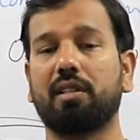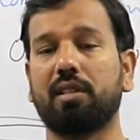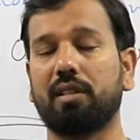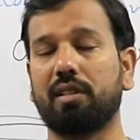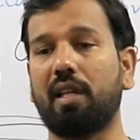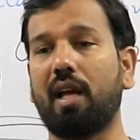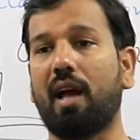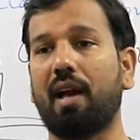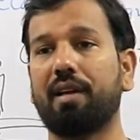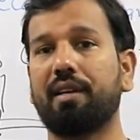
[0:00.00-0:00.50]

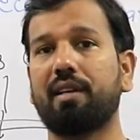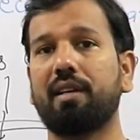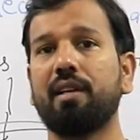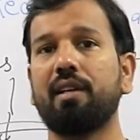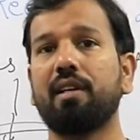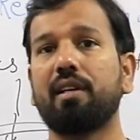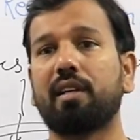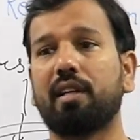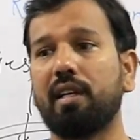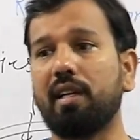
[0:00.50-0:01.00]

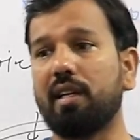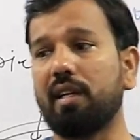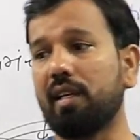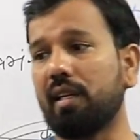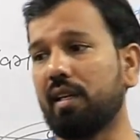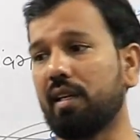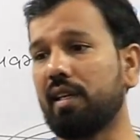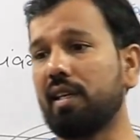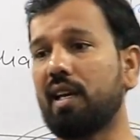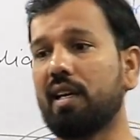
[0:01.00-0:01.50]
that
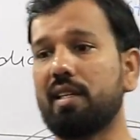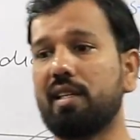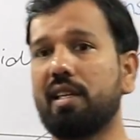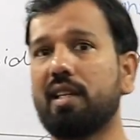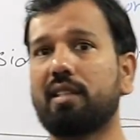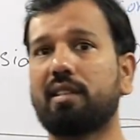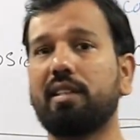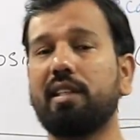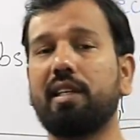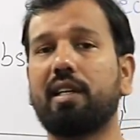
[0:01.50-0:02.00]
in
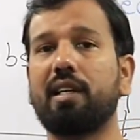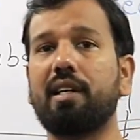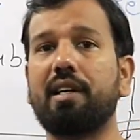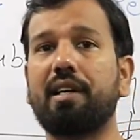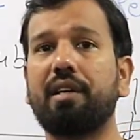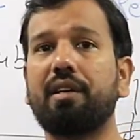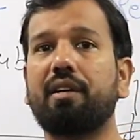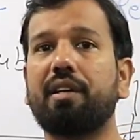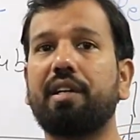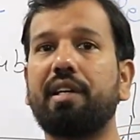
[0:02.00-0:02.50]
a C
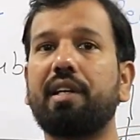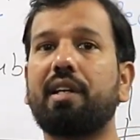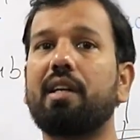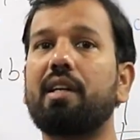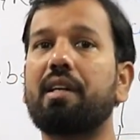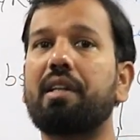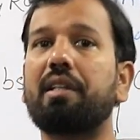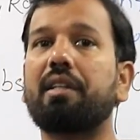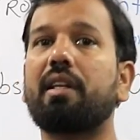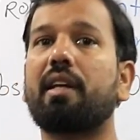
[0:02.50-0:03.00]
country or D
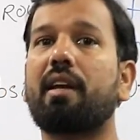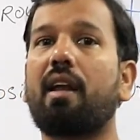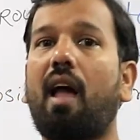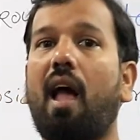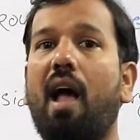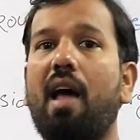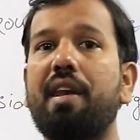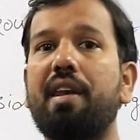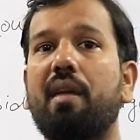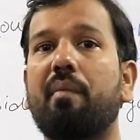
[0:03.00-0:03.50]
country there
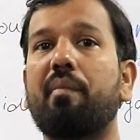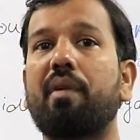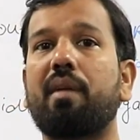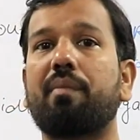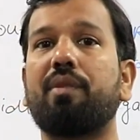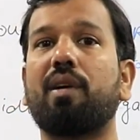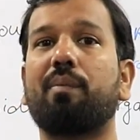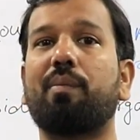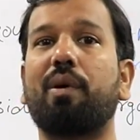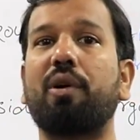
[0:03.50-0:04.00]
are n number
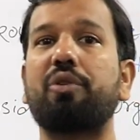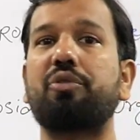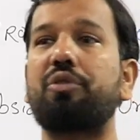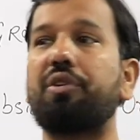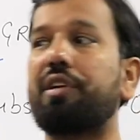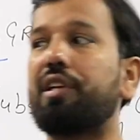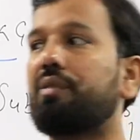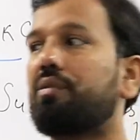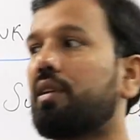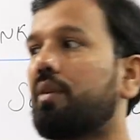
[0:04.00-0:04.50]
of the
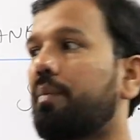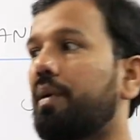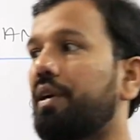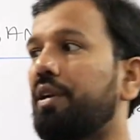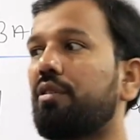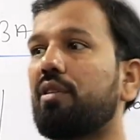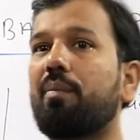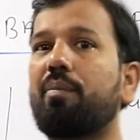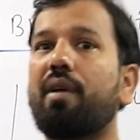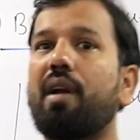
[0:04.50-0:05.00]
opportunities for a
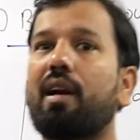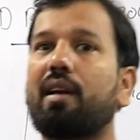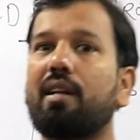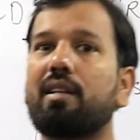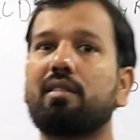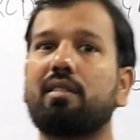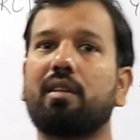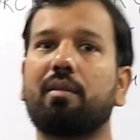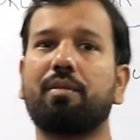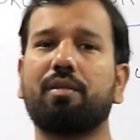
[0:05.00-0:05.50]
particular product
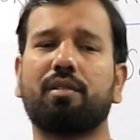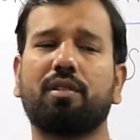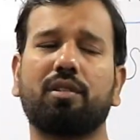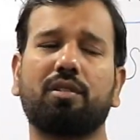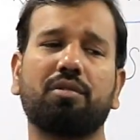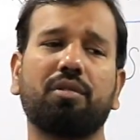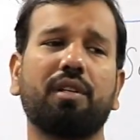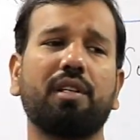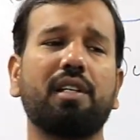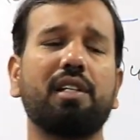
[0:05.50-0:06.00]
and services,
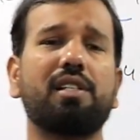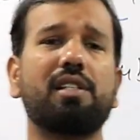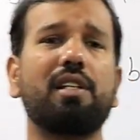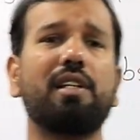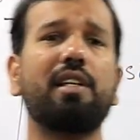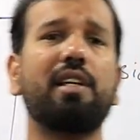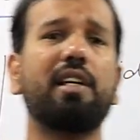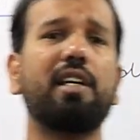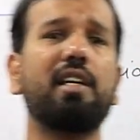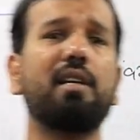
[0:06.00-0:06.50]
so
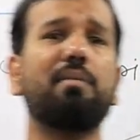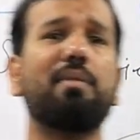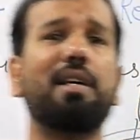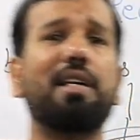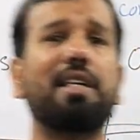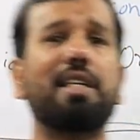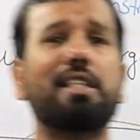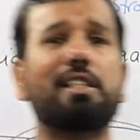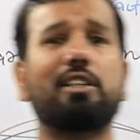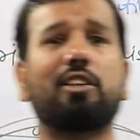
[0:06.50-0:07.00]
easily any
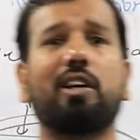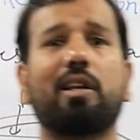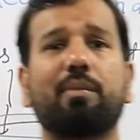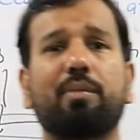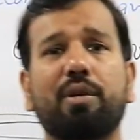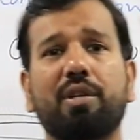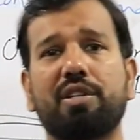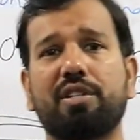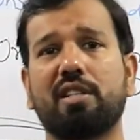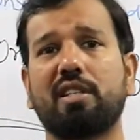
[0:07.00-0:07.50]
multinational
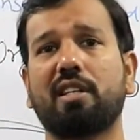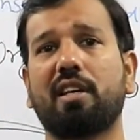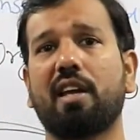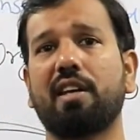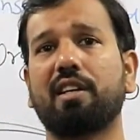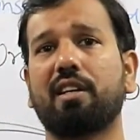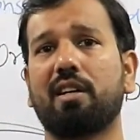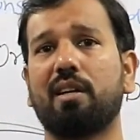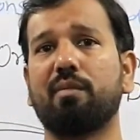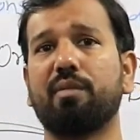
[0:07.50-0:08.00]
corporation
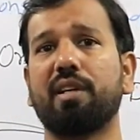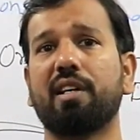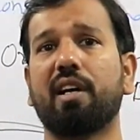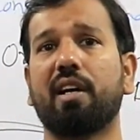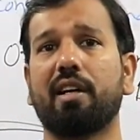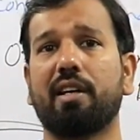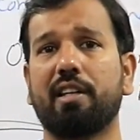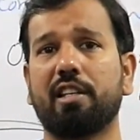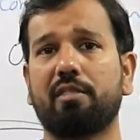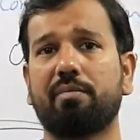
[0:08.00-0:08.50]
can come in
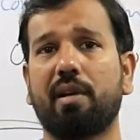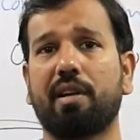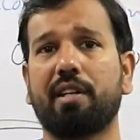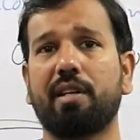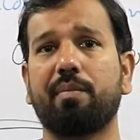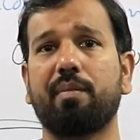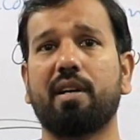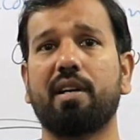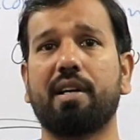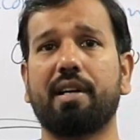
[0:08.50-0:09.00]
a
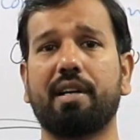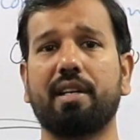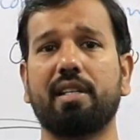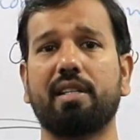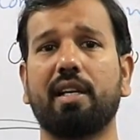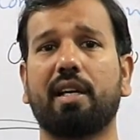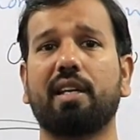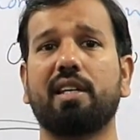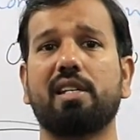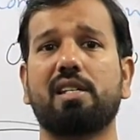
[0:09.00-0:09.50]
respective country,
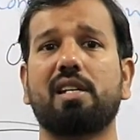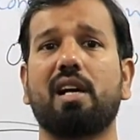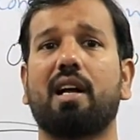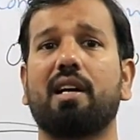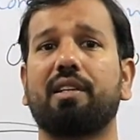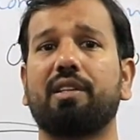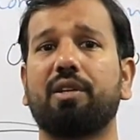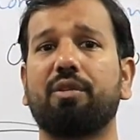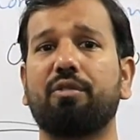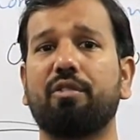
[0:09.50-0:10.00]
they can
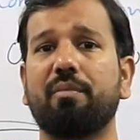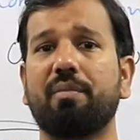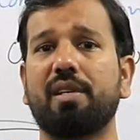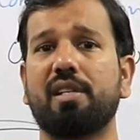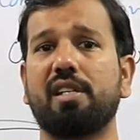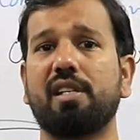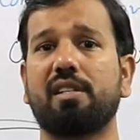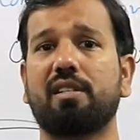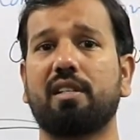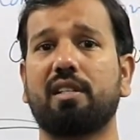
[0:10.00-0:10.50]
start their own
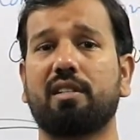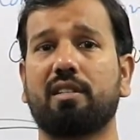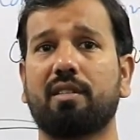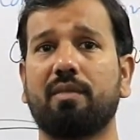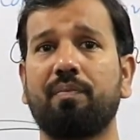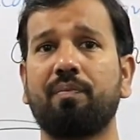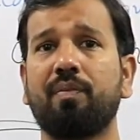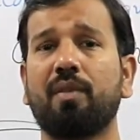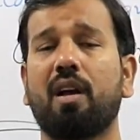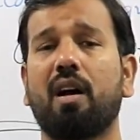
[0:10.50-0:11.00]
businesses,
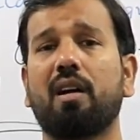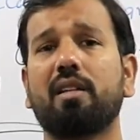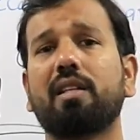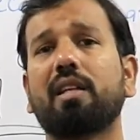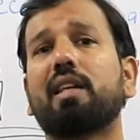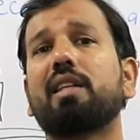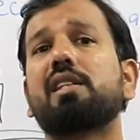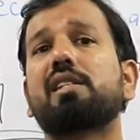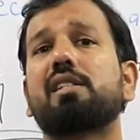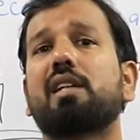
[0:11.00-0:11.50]
or
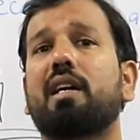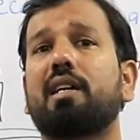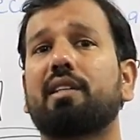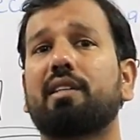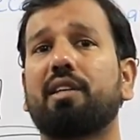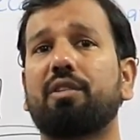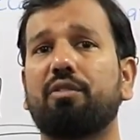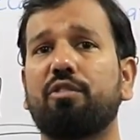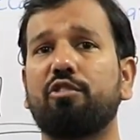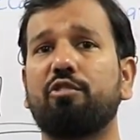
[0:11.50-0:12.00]
they can start
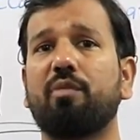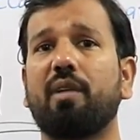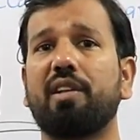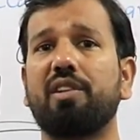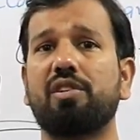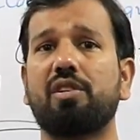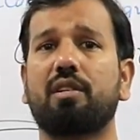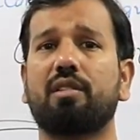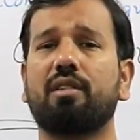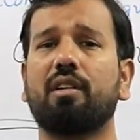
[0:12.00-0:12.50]
their own
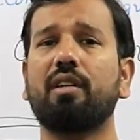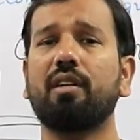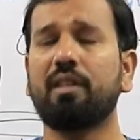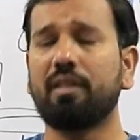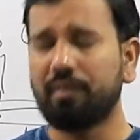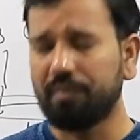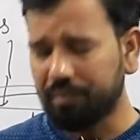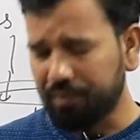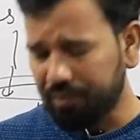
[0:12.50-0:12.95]
ventures, or